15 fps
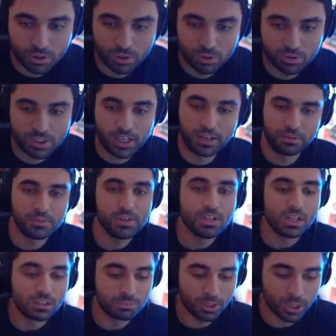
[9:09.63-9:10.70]
Oh, damn.
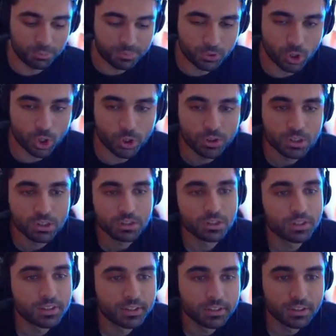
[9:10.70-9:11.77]
B bro!
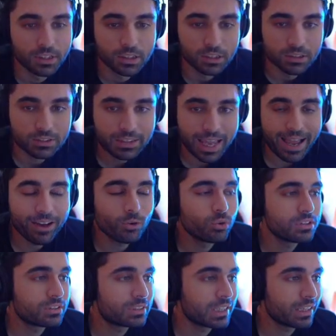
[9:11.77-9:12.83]
That,
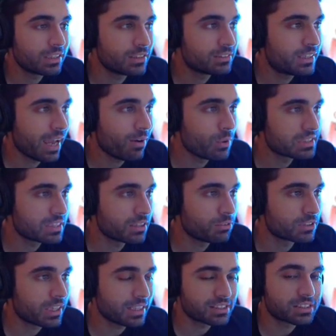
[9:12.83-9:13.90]
that wasn't
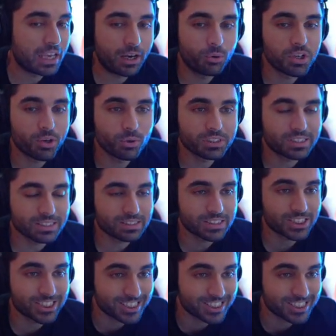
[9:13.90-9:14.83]
even that scary. It was just the